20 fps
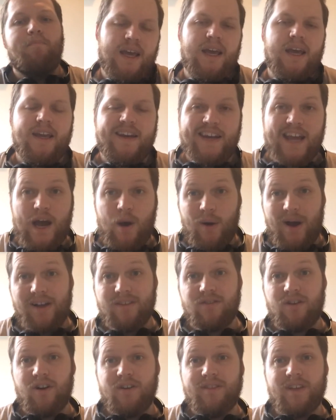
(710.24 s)
It now
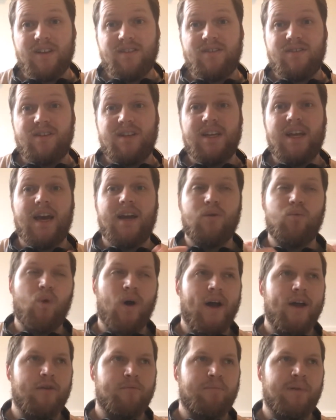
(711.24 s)
has an identity and a
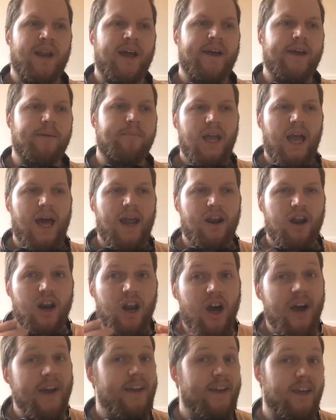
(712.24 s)
way of playing, and I
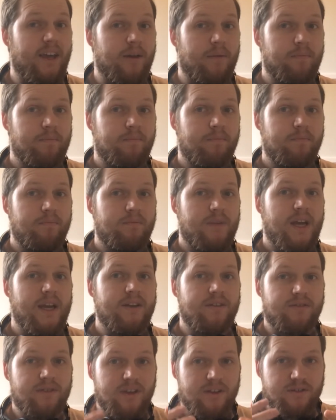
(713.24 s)
like it.
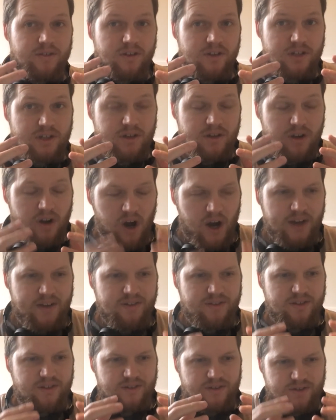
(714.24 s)
It's just
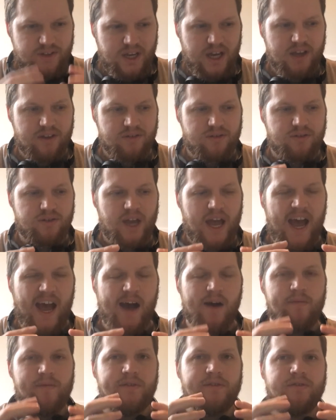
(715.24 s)
nice to see us
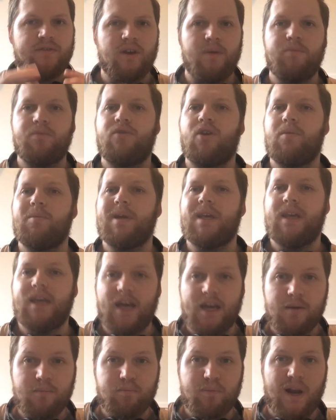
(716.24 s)
have some type of
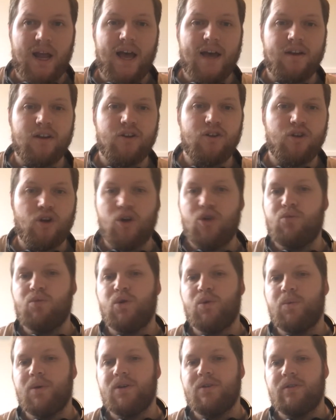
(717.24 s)
game plan and know
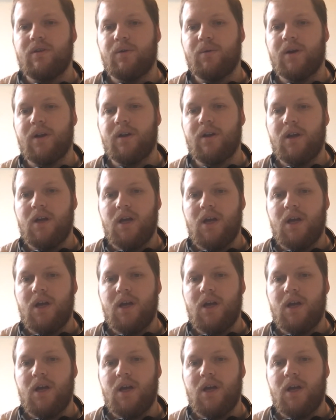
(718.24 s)
what we're doing.